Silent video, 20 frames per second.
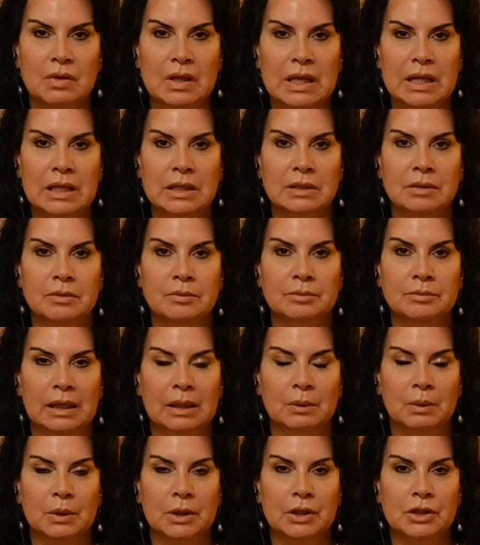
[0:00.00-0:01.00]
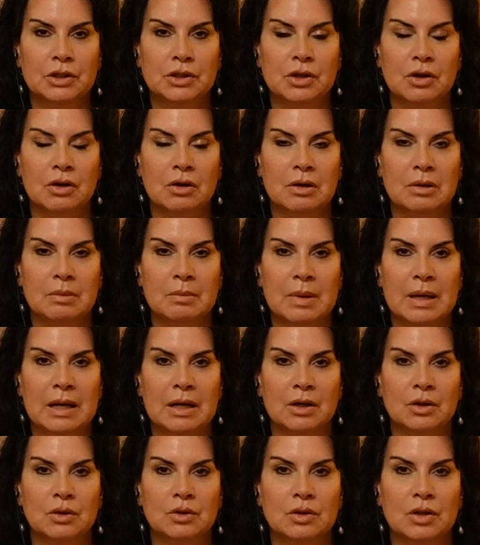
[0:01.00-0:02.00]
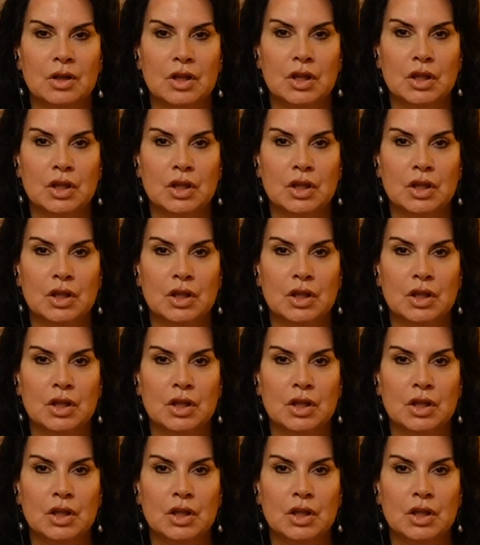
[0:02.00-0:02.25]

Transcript: then I want to talk about